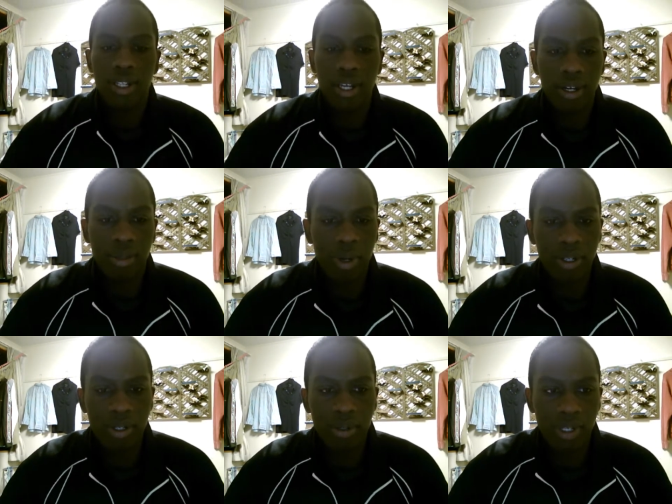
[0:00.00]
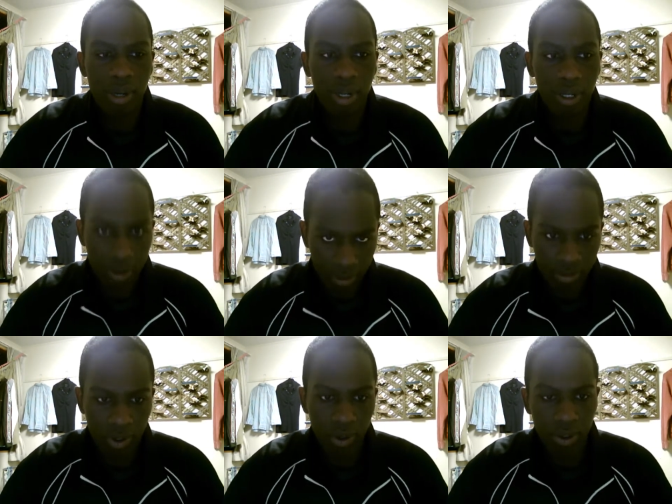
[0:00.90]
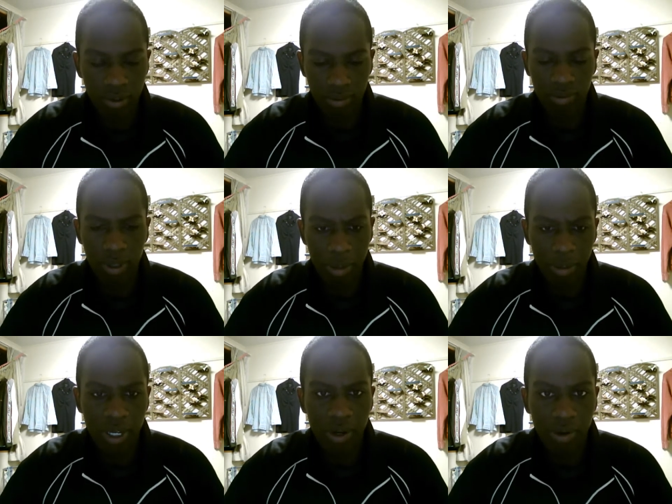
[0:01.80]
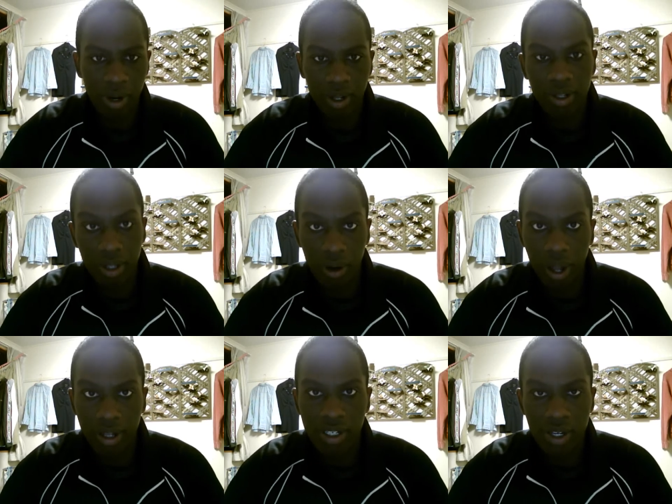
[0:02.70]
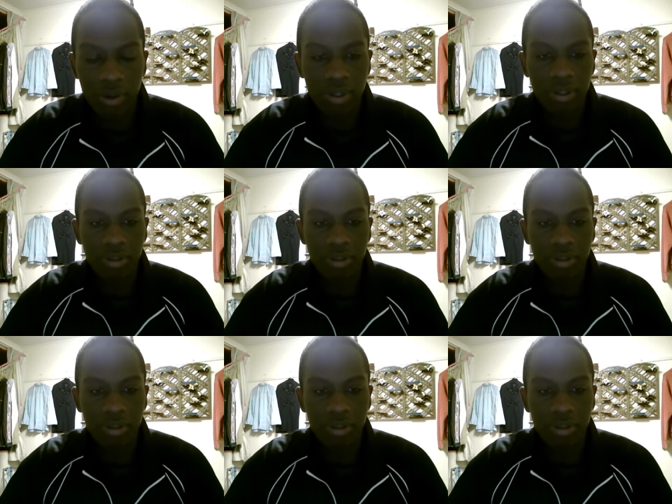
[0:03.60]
in there. Part 2 is coming, or it may be here already. Okay, see you.